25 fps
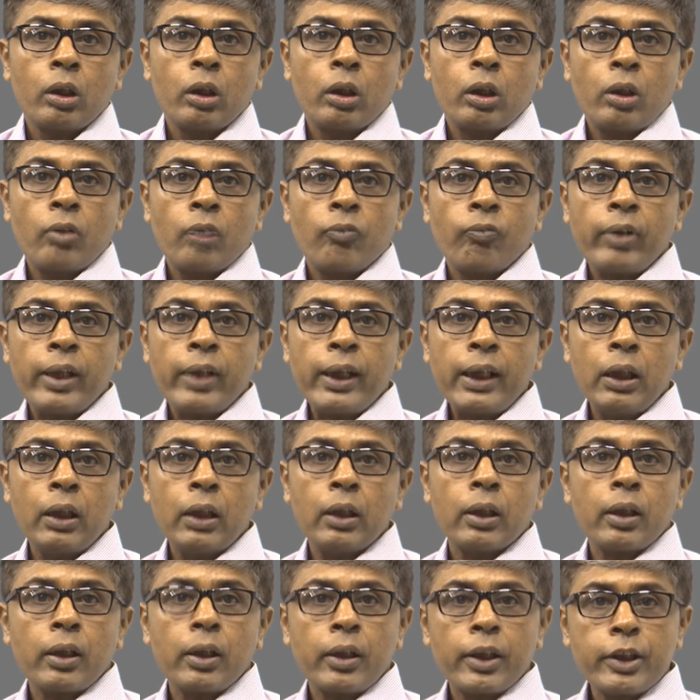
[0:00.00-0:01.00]
While
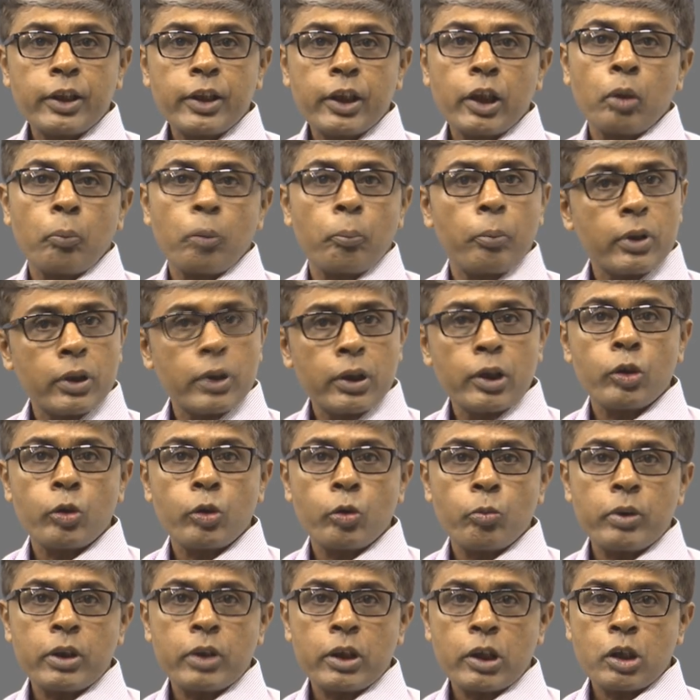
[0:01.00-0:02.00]
teaching business to
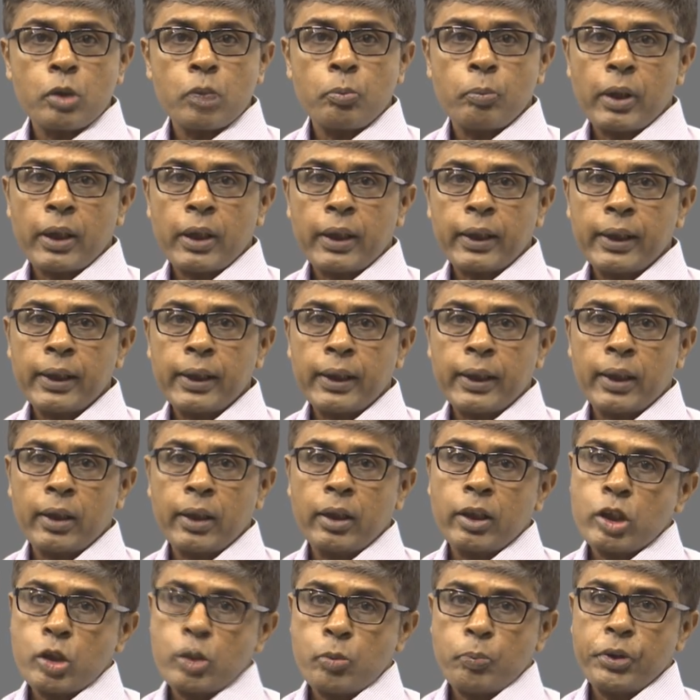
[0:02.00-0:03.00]
business marketing,
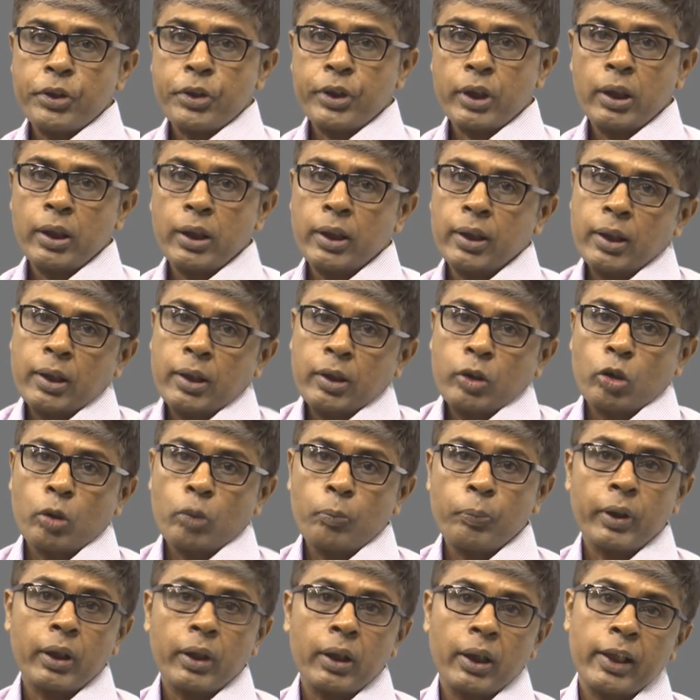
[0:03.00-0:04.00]
especially the
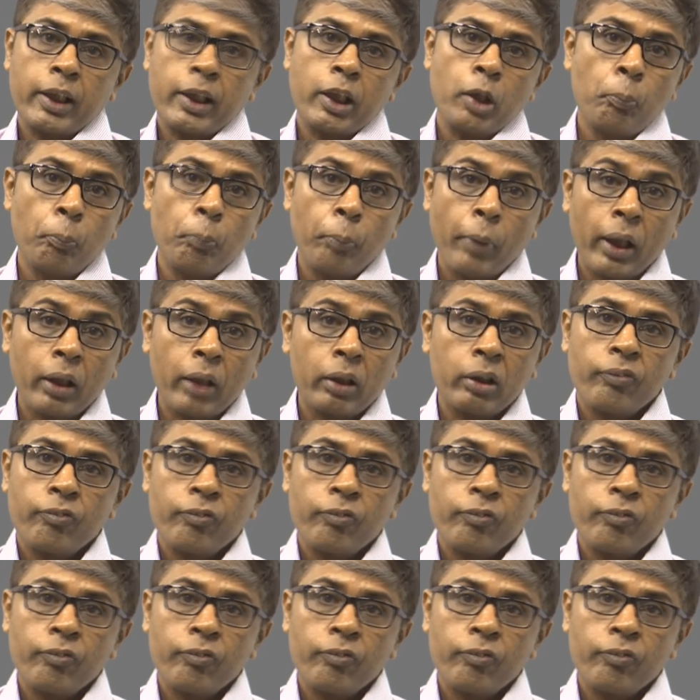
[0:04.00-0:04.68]
topic like impact of